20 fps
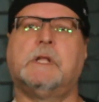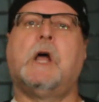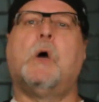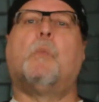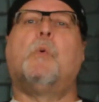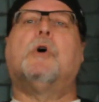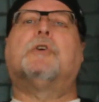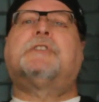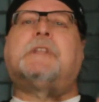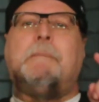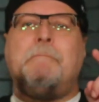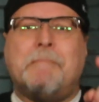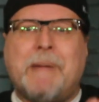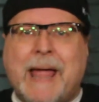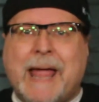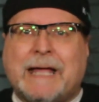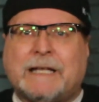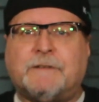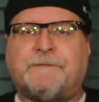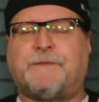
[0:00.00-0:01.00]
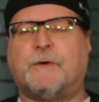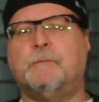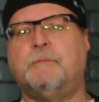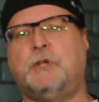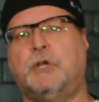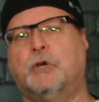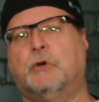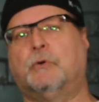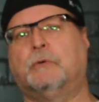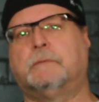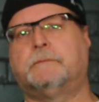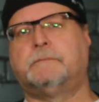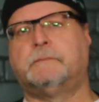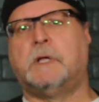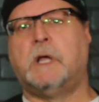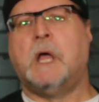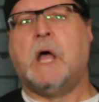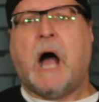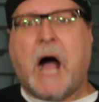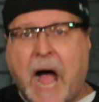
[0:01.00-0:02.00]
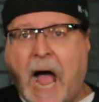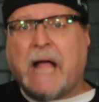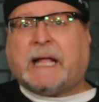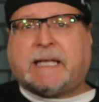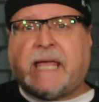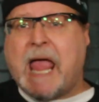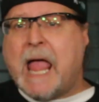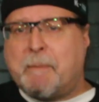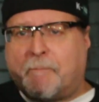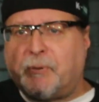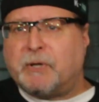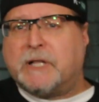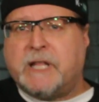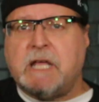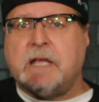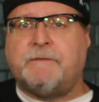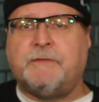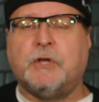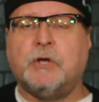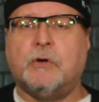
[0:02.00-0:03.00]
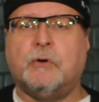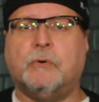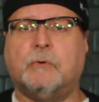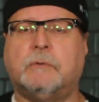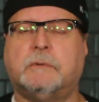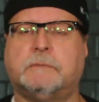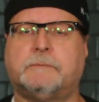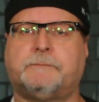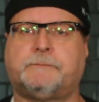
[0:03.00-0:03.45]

will demand from you. I can't believe you.